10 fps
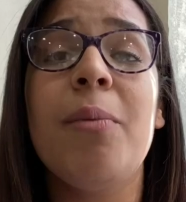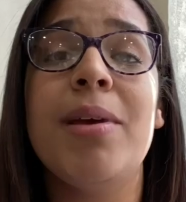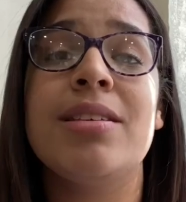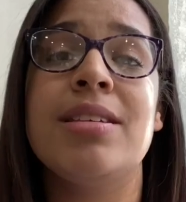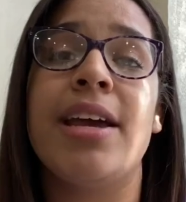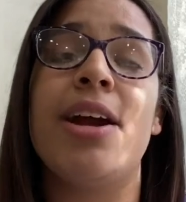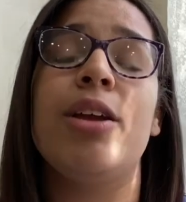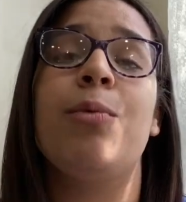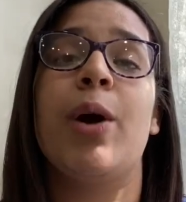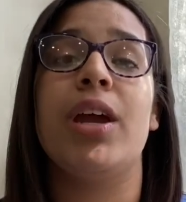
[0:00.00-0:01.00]
be
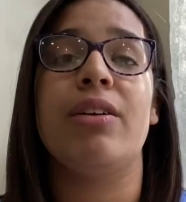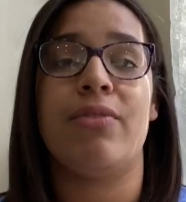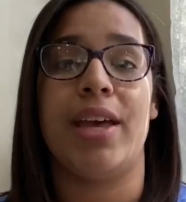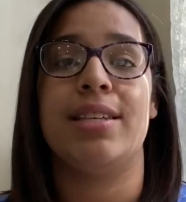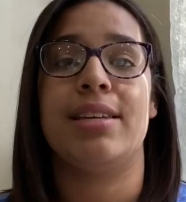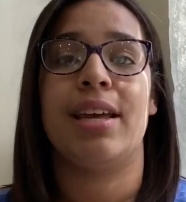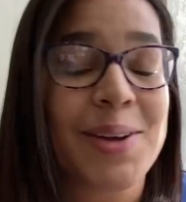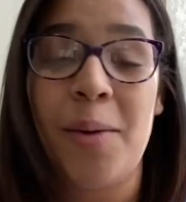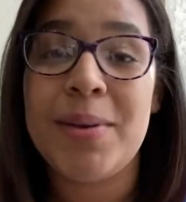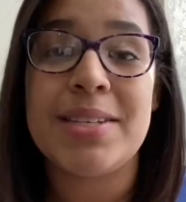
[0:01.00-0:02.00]
scared of what you're facing.
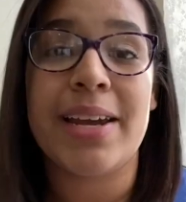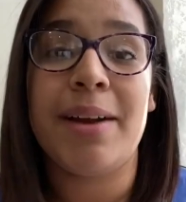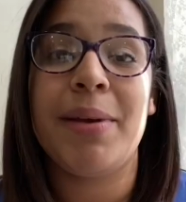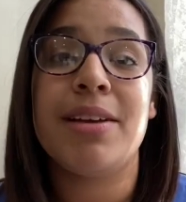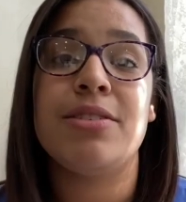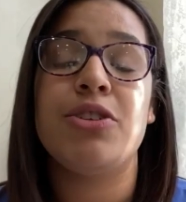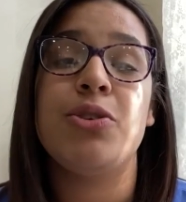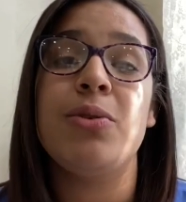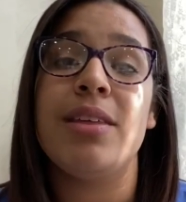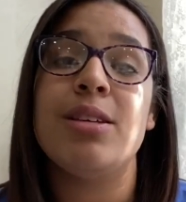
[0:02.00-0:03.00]
Don't be scared, because the
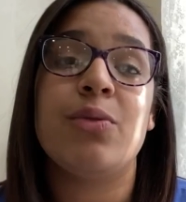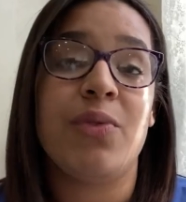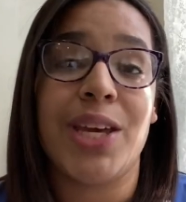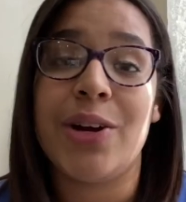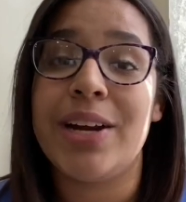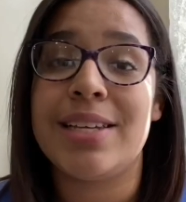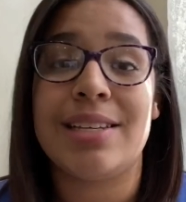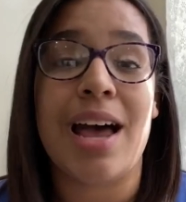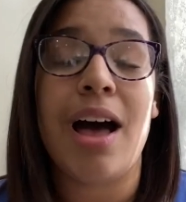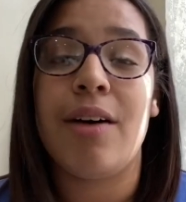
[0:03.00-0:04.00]
truth is fear is
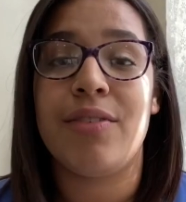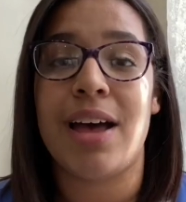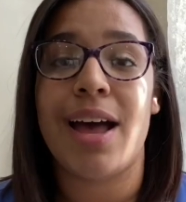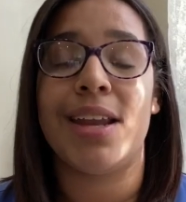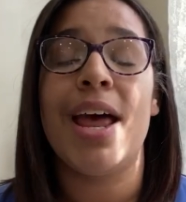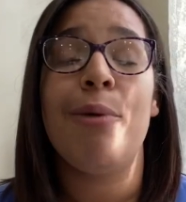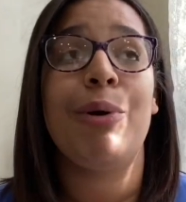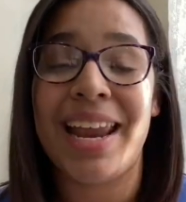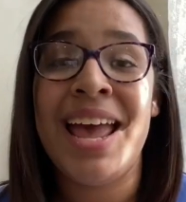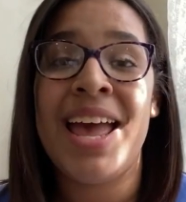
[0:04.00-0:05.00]
not of God.
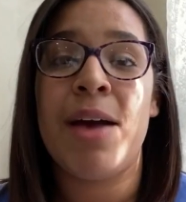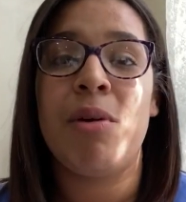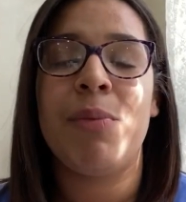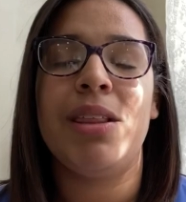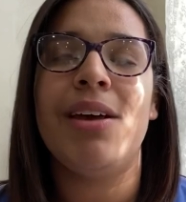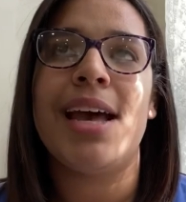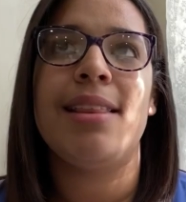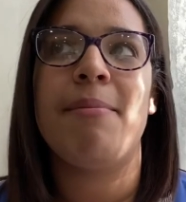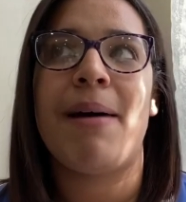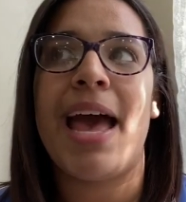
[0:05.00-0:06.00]
And when we look at
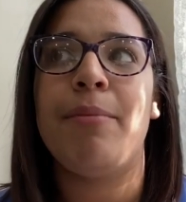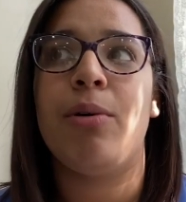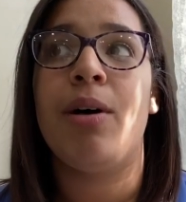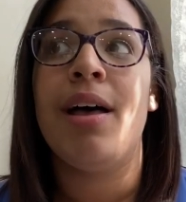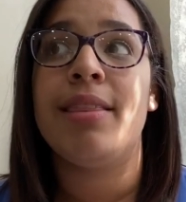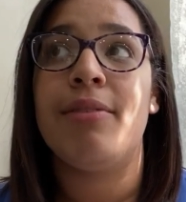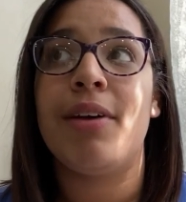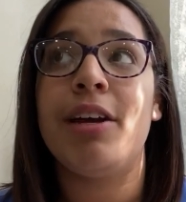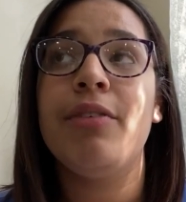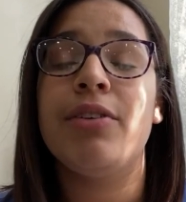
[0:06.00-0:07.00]
the Bible, the
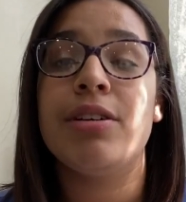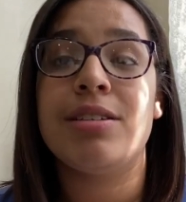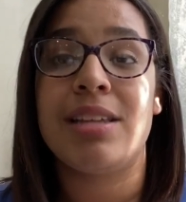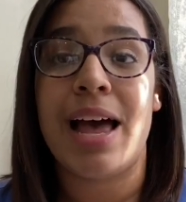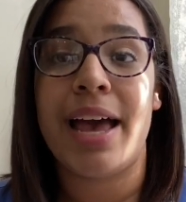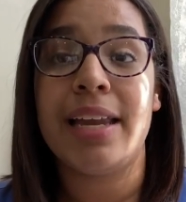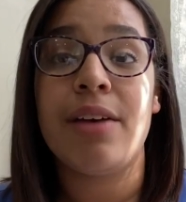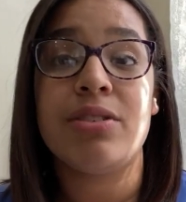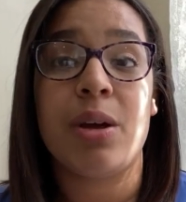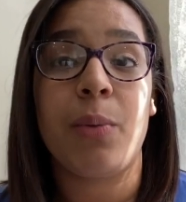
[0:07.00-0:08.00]
very first sign
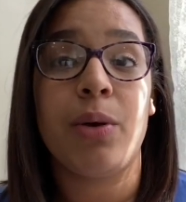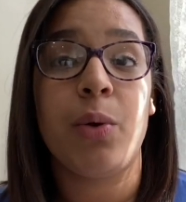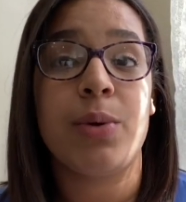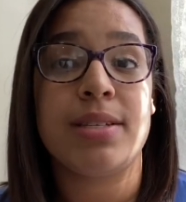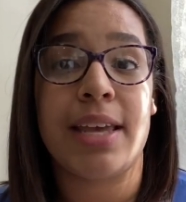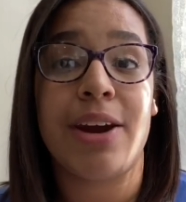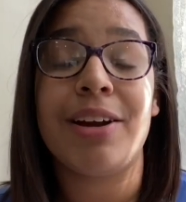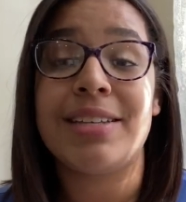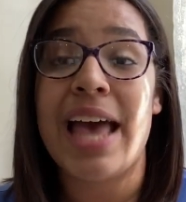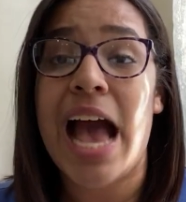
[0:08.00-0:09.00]
of someone who was
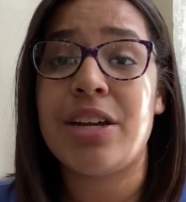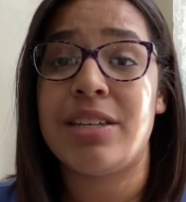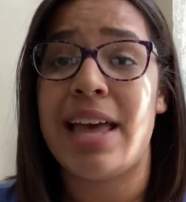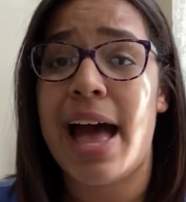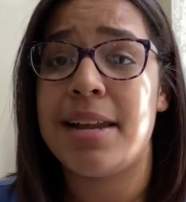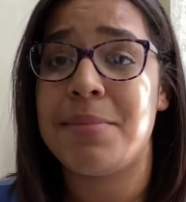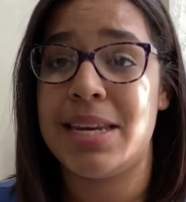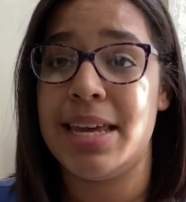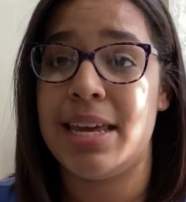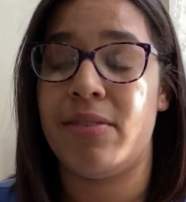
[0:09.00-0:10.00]
scared is actually Adam
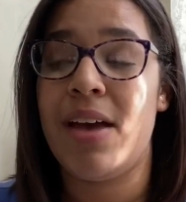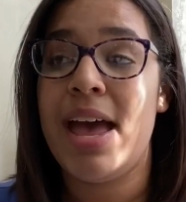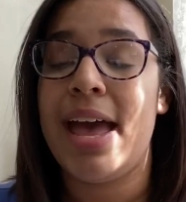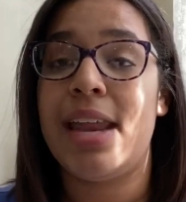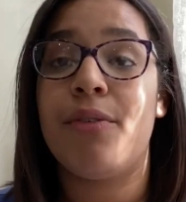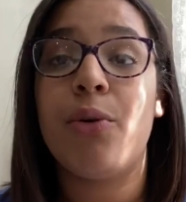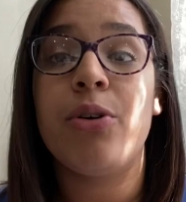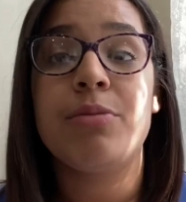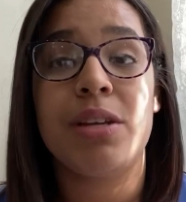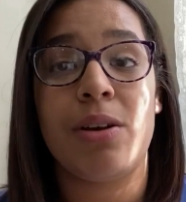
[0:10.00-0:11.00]
and Eve. And of
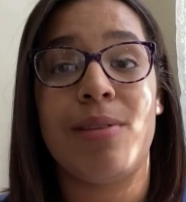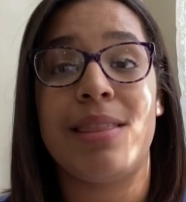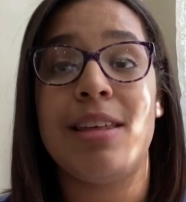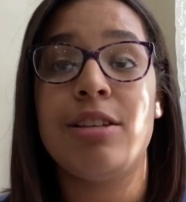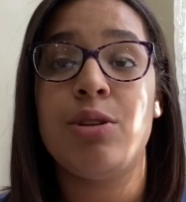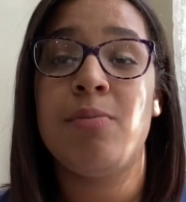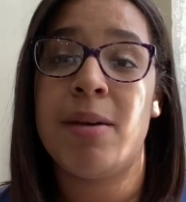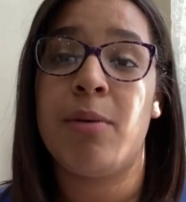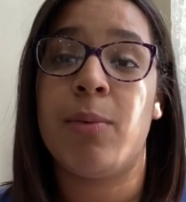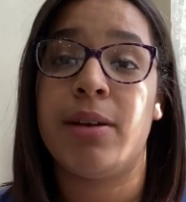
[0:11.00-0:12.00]
course, we know that these 2
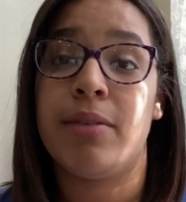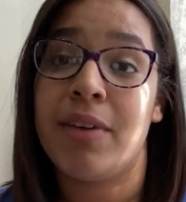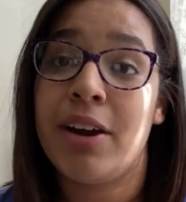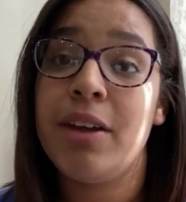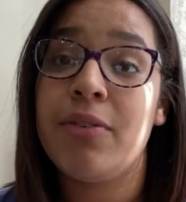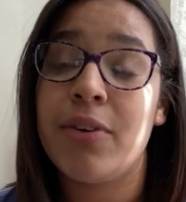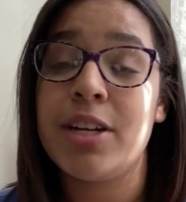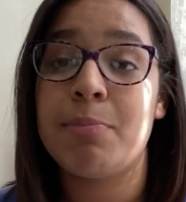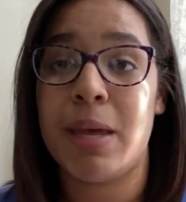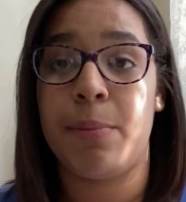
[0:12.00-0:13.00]
people were the very
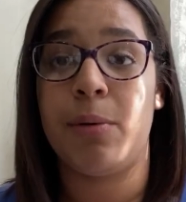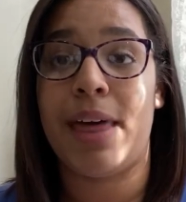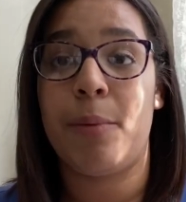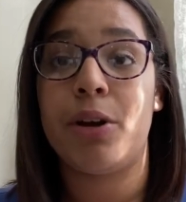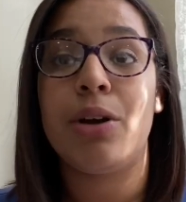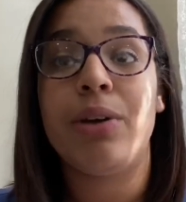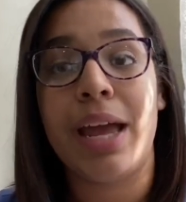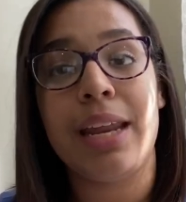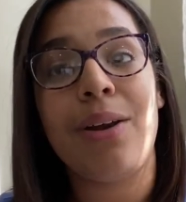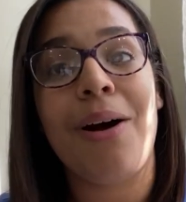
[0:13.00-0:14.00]
first people that were
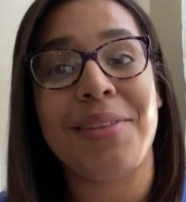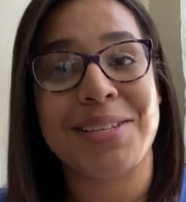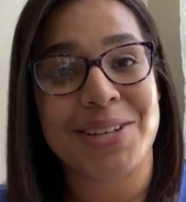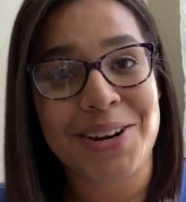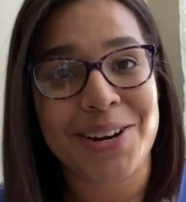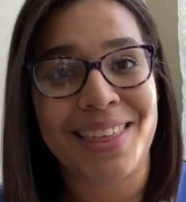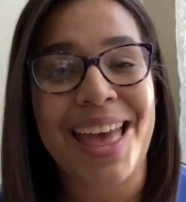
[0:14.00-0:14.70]
created on this earth.